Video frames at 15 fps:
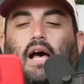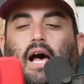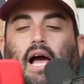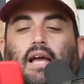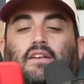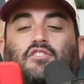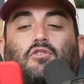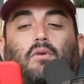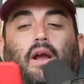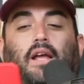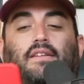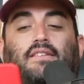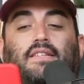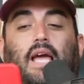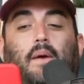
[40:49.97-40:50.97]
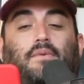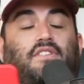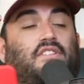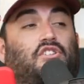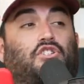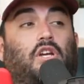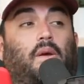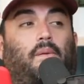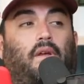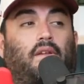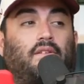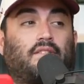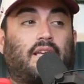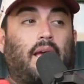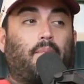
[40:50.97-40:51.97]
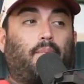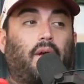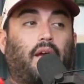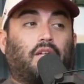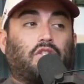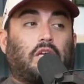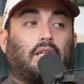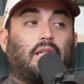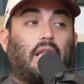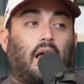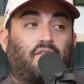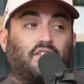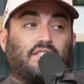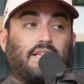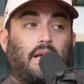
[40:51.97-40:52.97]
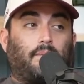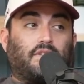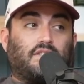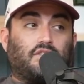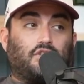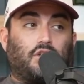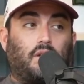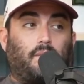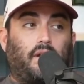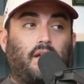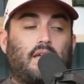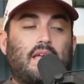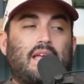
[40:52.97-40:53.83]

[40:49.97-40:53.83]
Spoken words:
Highest grade salmon sashimi, same page. I love a salmon sashimi.